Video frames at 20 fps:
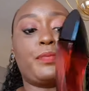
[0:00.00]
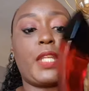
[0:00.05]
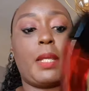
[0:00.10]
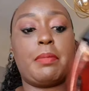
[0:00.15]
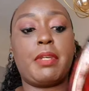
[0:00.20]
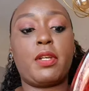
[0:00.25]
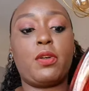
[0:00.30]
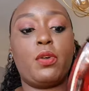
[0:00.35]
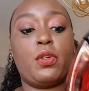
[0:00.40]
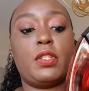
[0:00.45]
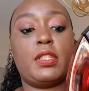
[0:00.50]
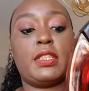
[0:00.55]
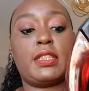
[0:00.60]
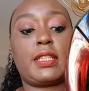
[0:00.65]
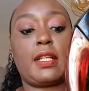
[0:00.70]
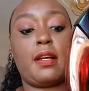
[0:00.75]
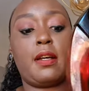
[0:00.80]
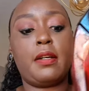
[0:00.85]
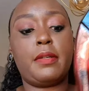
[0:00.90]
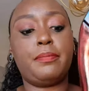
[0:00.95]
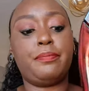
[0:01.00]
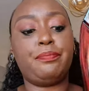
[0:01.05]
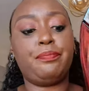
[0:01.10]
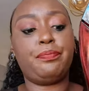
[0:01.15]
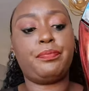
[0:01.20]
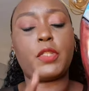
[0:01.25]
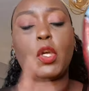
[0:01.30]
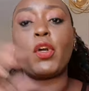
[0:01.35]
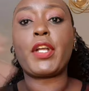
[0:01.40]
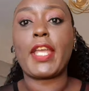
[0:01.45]
because
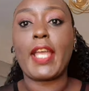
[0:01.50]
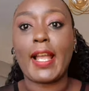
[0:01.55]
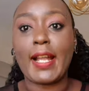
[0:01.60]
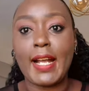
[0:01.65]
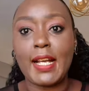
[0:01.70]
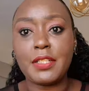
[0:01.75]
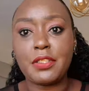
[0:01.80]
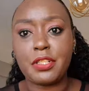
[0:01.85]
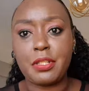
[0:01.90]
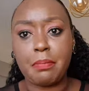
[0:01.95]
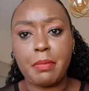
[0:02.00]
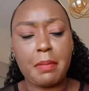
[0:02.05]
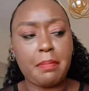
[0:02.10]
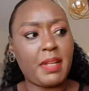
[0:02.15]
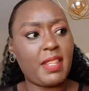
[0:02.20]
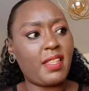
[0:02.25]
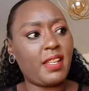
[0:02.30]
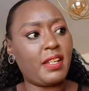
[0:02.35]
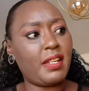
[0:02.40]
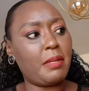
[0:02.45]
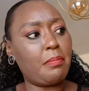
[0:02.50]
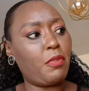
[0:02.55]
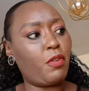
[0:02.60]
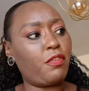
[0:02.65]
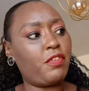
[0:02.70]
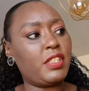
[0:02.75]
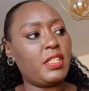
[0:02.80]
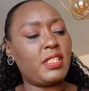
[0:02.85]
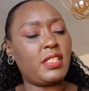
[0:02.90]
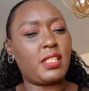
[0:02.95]
I can't remember the name
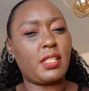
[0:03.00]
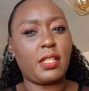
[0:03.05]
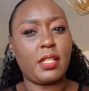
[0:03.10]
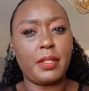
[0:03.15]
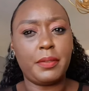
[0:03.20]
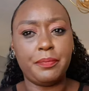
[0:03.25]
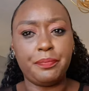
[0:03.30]
of it.